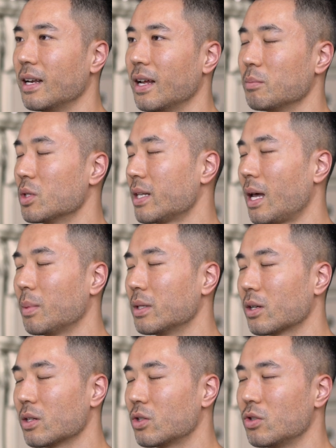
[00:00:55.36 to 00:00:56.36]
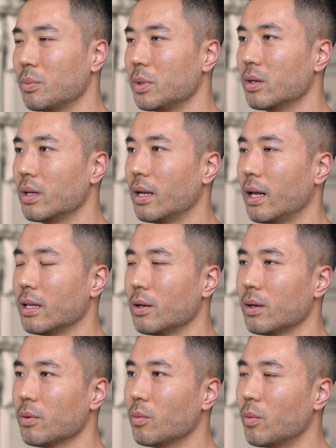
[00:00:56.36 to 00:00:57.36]
I'm just happy to contribute in any
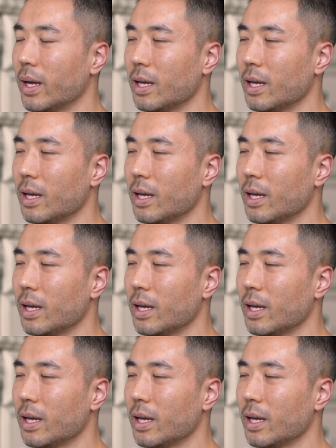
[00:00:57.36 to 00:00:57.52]
way